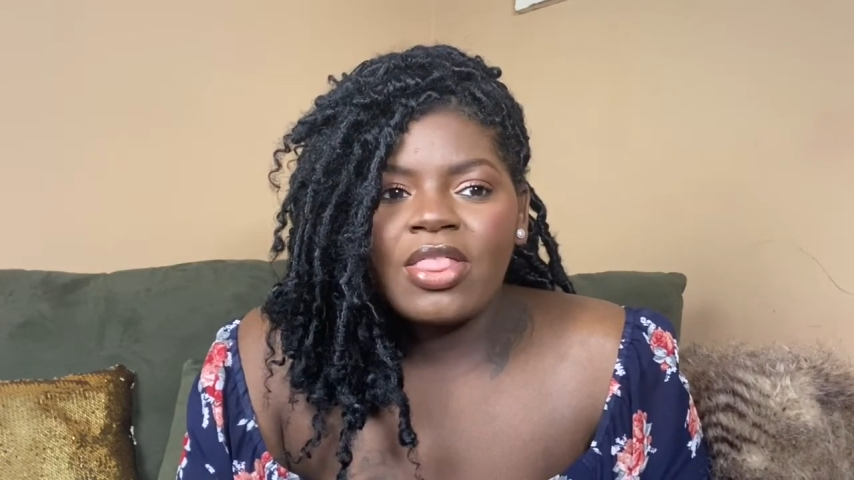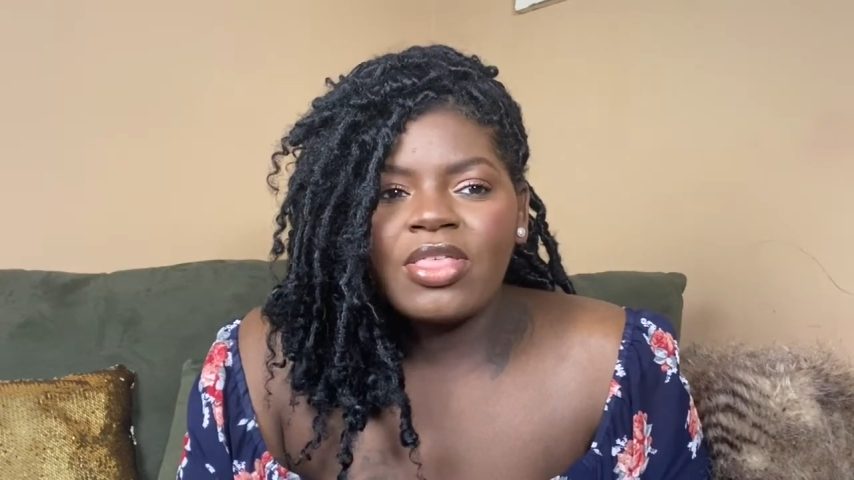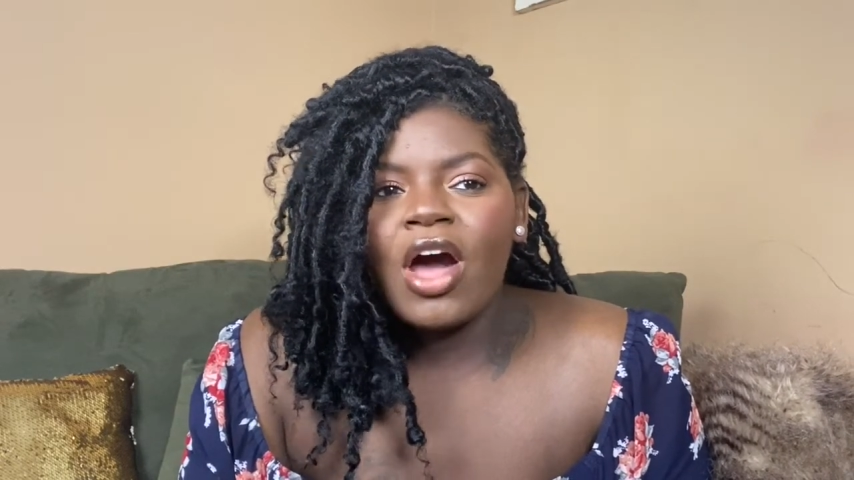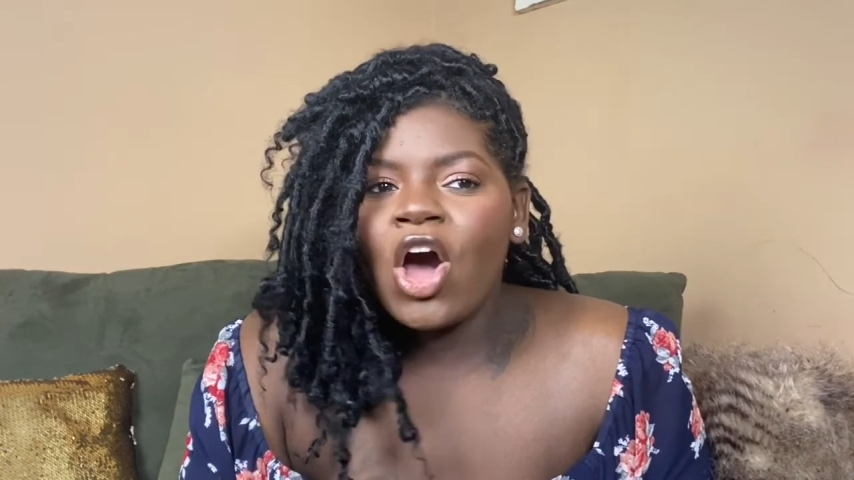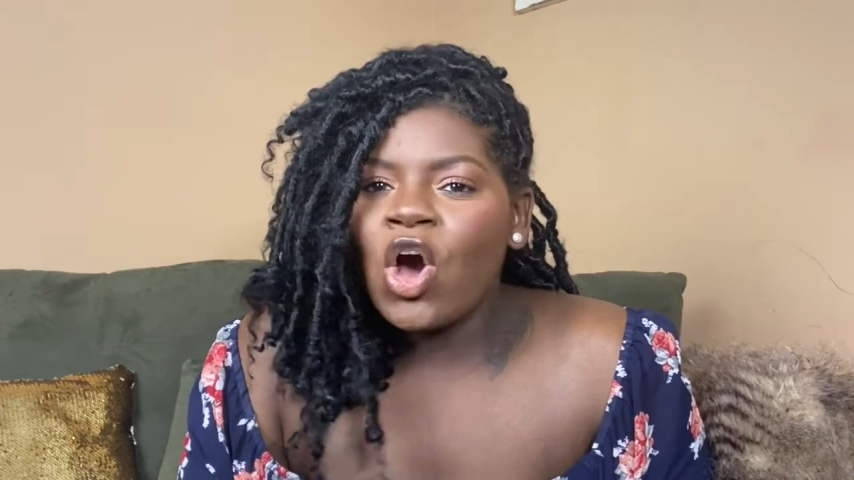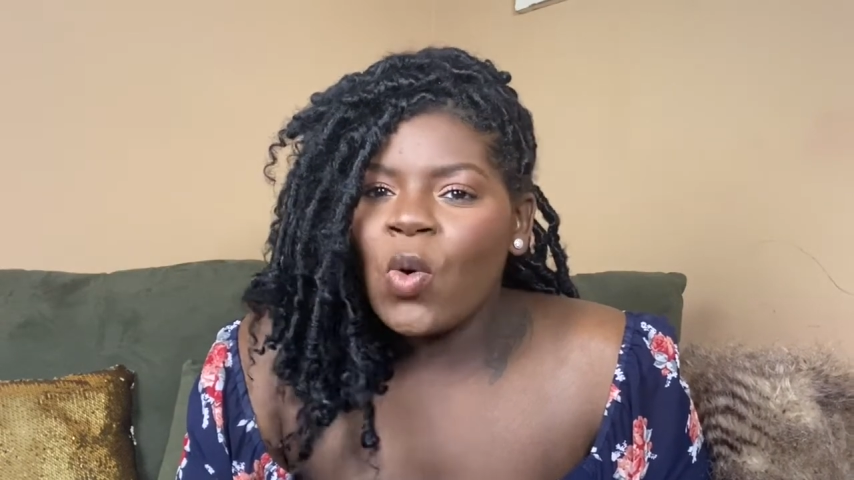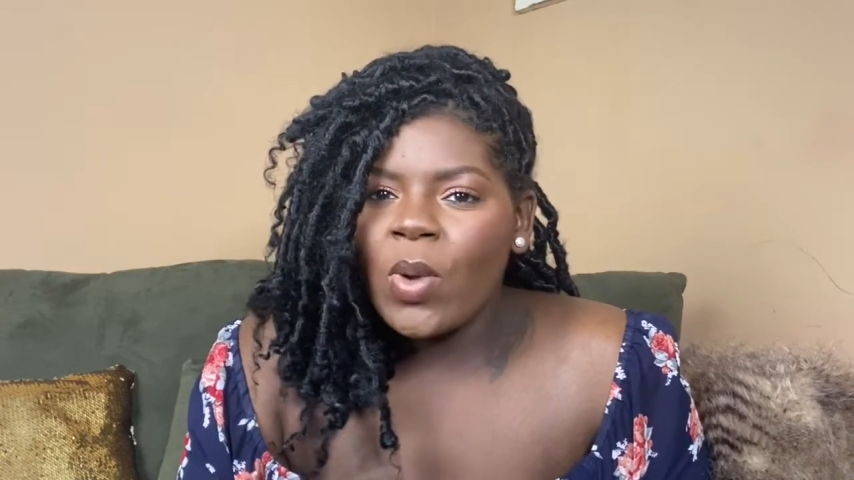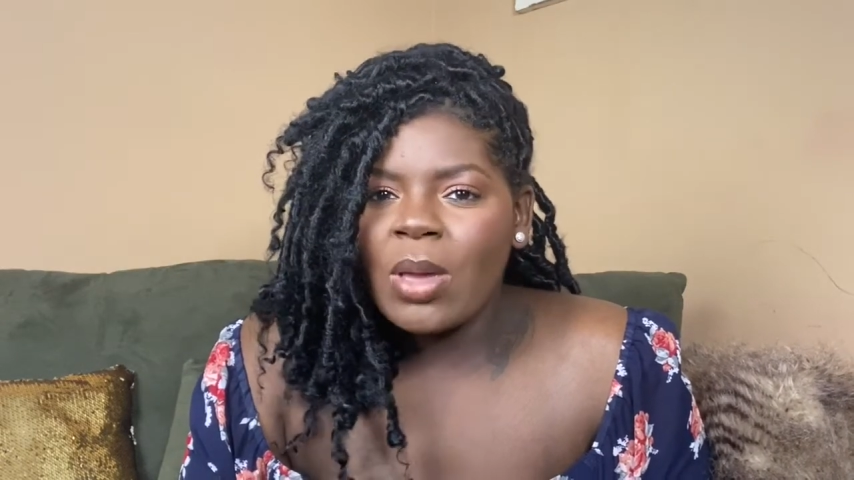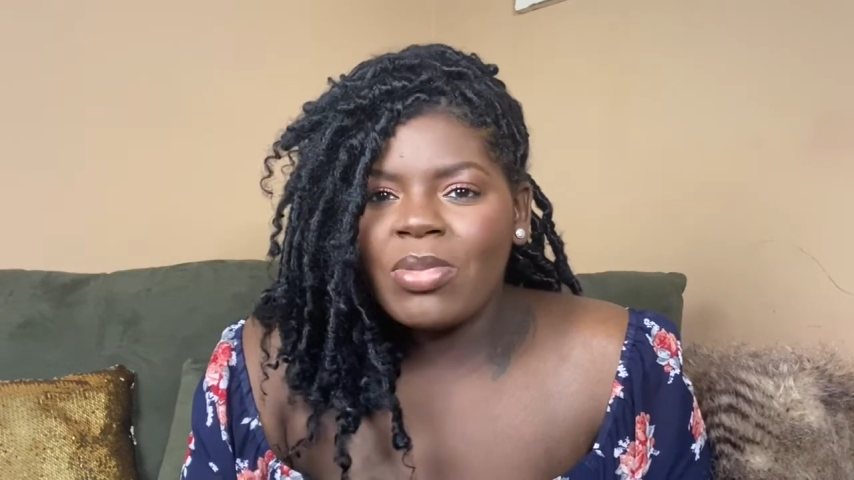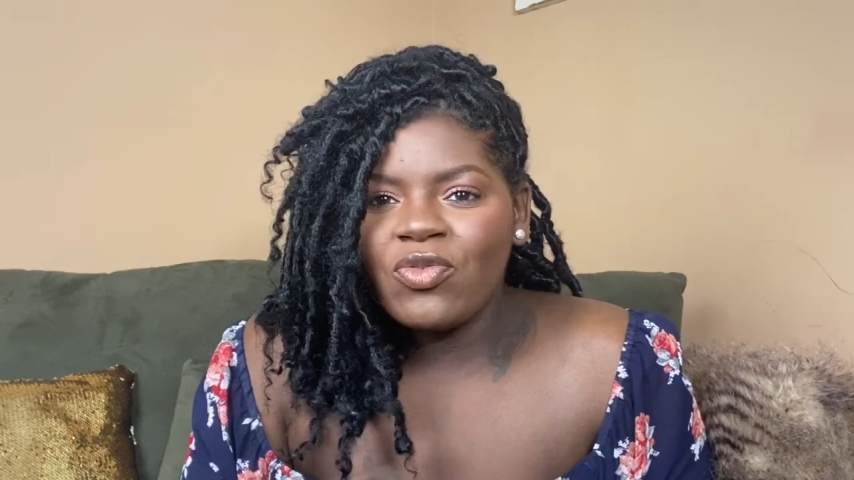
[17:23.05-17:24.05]
the whole
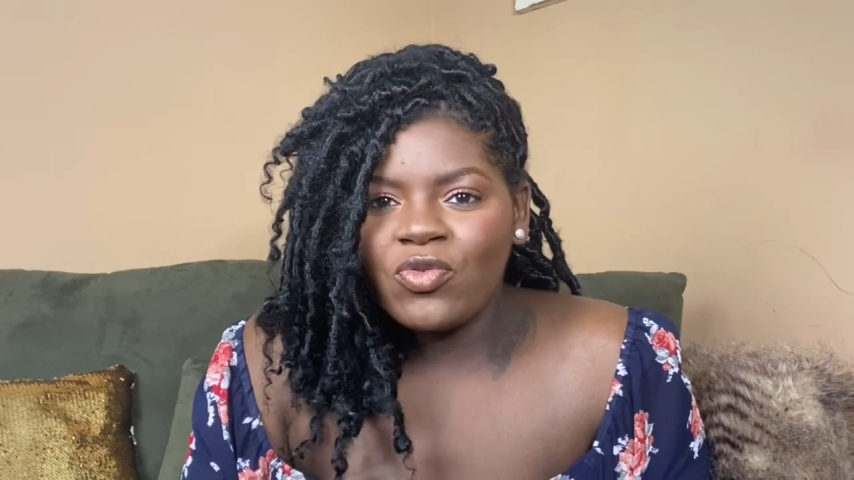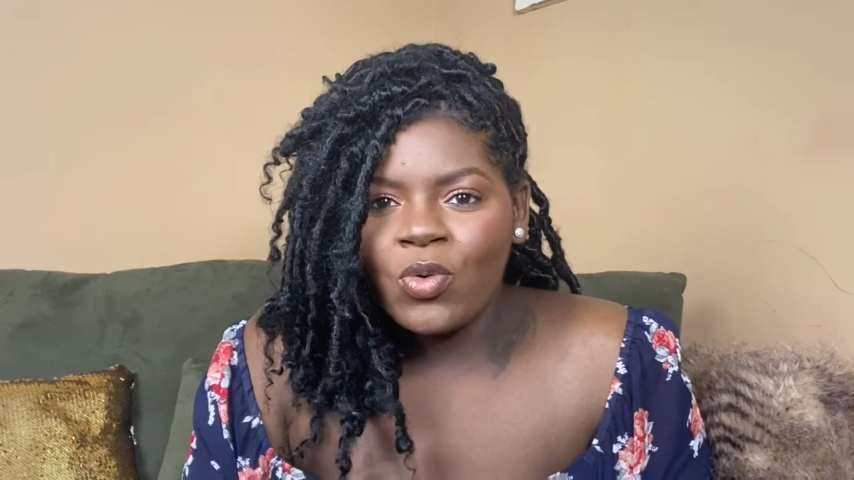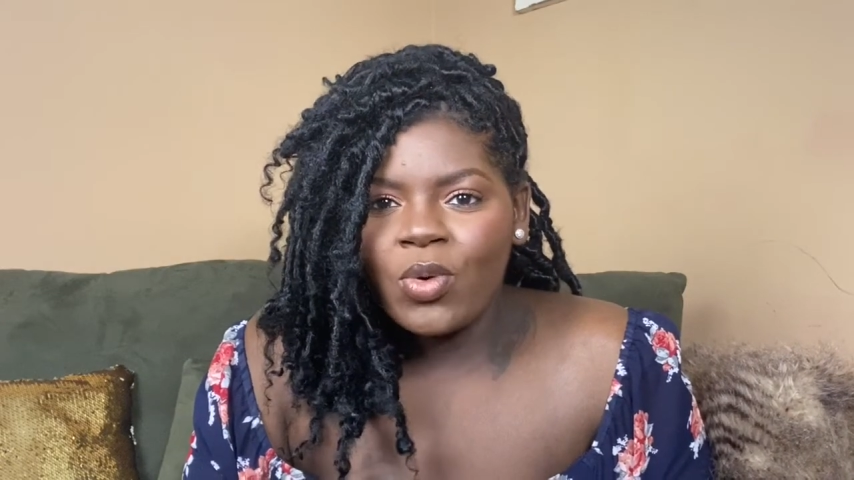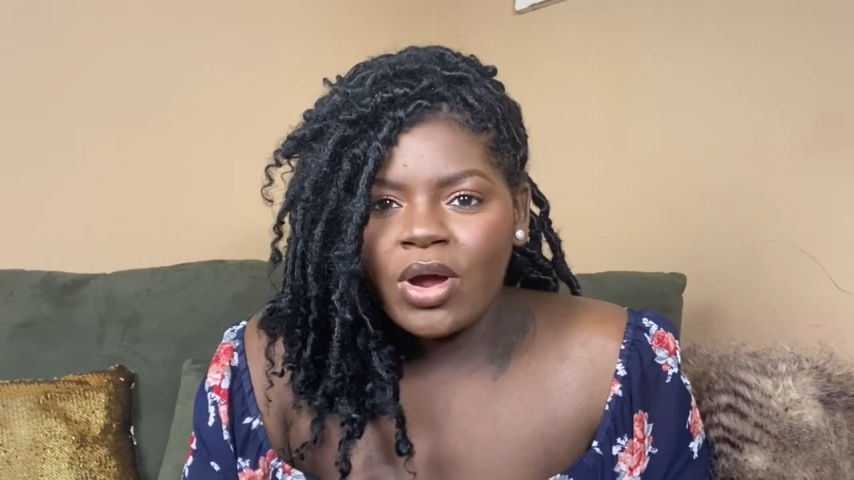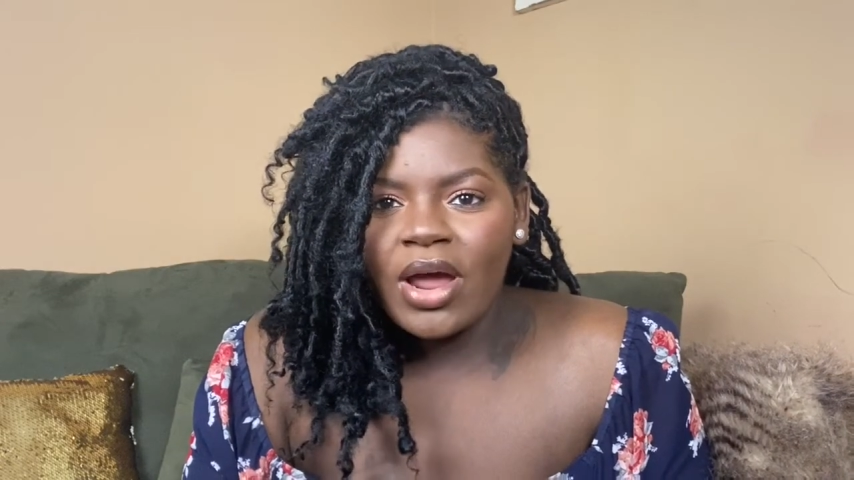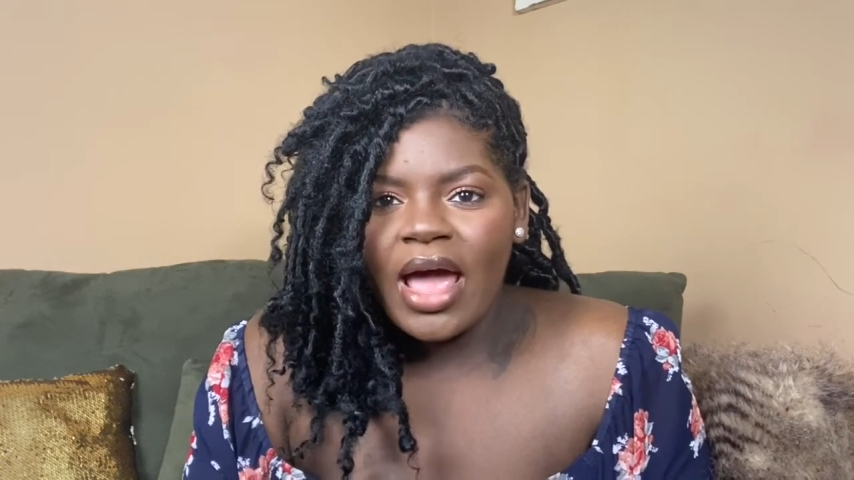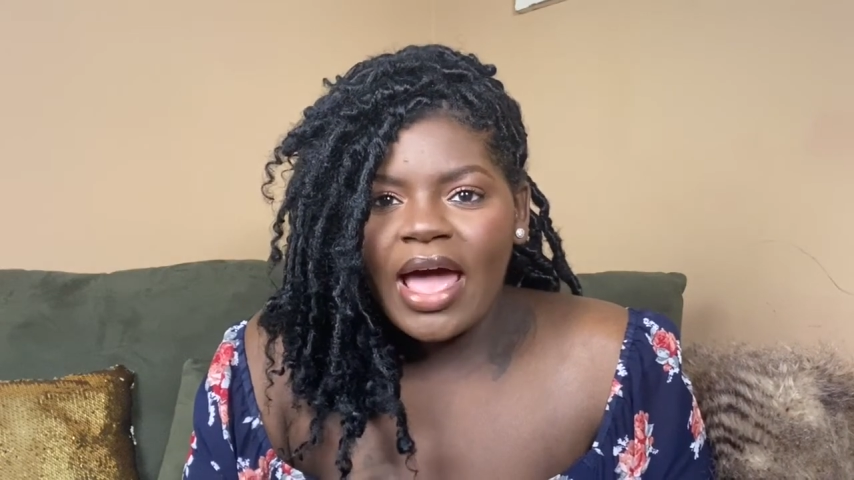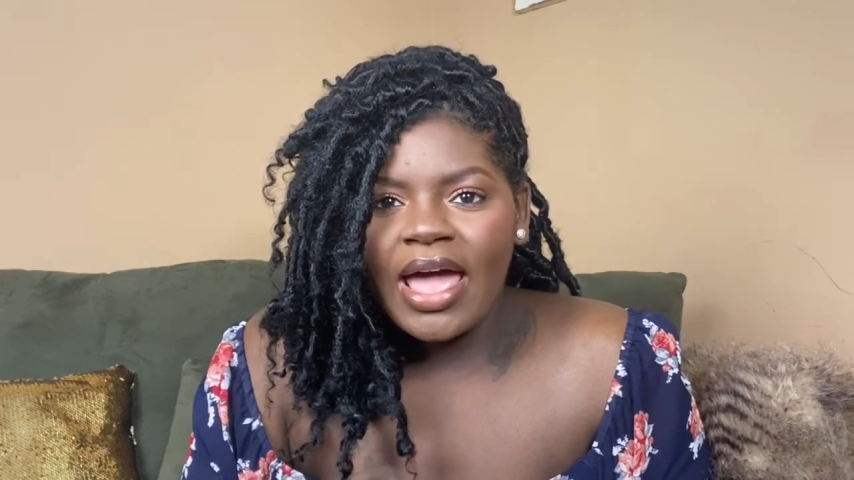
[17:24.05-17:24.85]
week before I